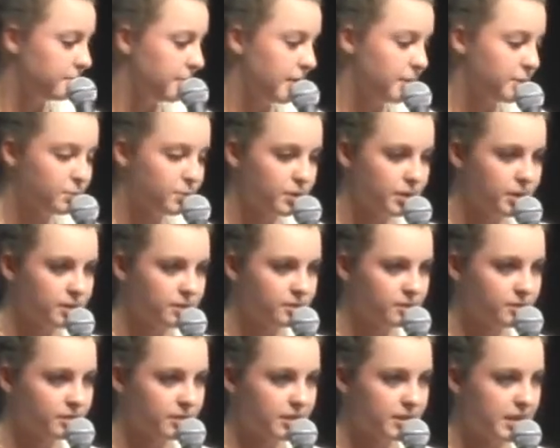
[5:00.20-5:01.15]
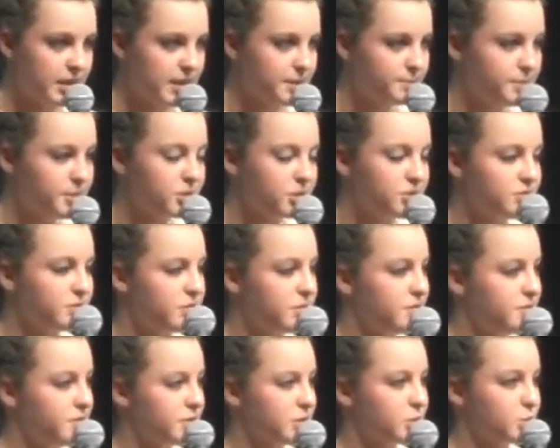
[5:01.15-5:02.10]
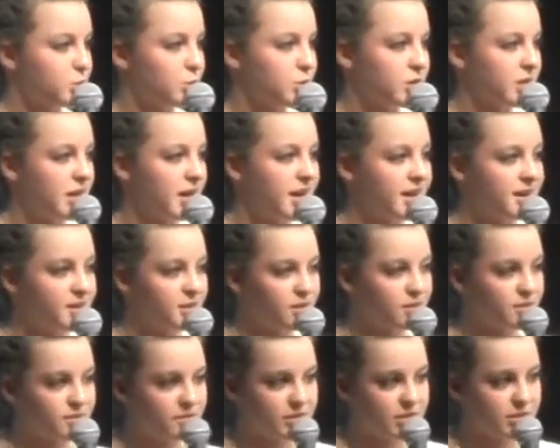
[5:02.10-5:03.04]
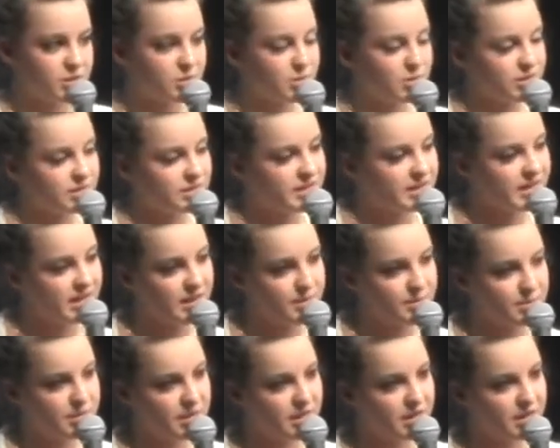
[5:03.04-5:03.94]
and we're the image of the invisible God. All of us who are sitting up